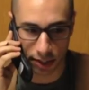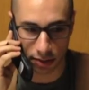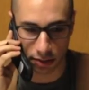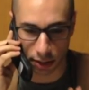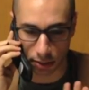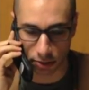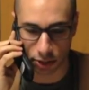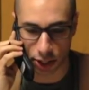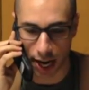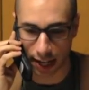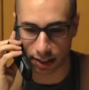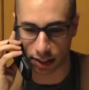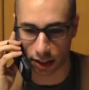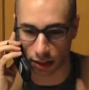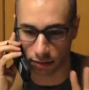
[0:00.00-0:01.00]
and, you
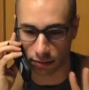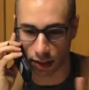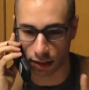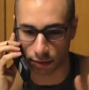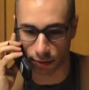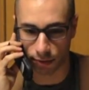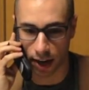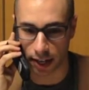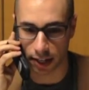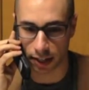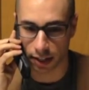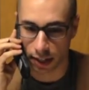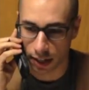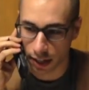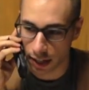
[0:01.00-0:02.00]
Jackson and, and
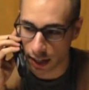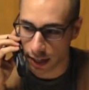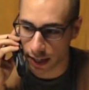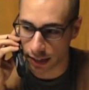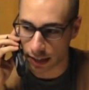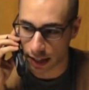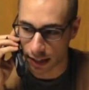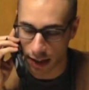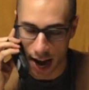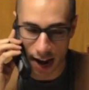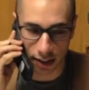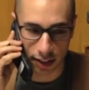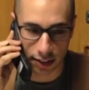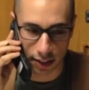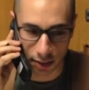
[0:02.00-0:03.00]
Freddie and, and
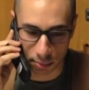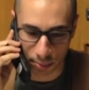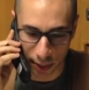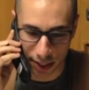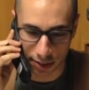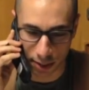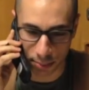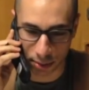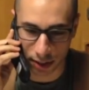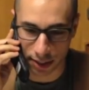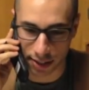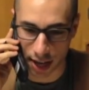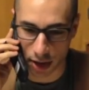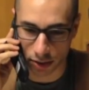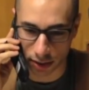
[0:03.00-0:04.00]
Alan can pick
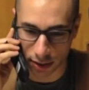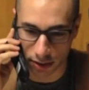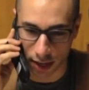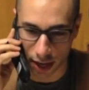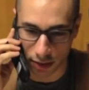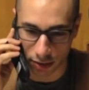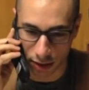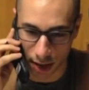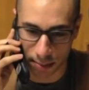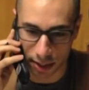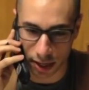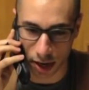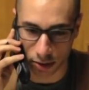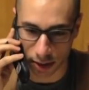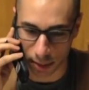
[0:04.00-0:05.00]
someplace out and, and let me
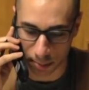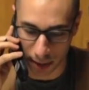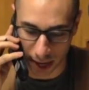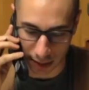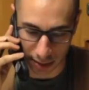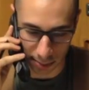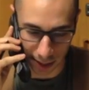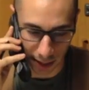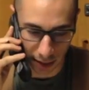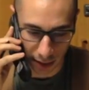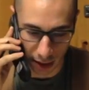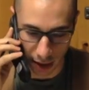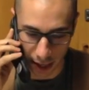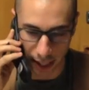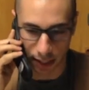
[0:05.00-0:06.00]
know. Get back to me.
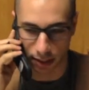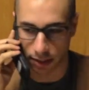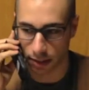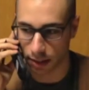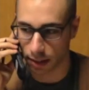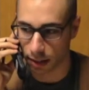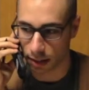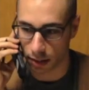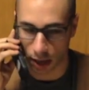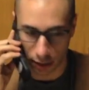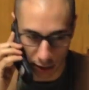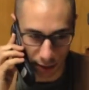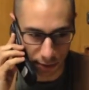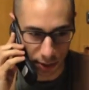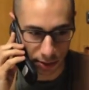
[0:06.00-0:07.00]
All right.
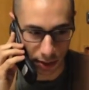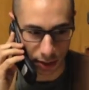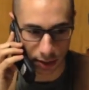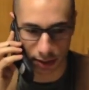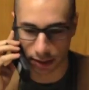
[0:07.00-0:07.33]
Love you, son.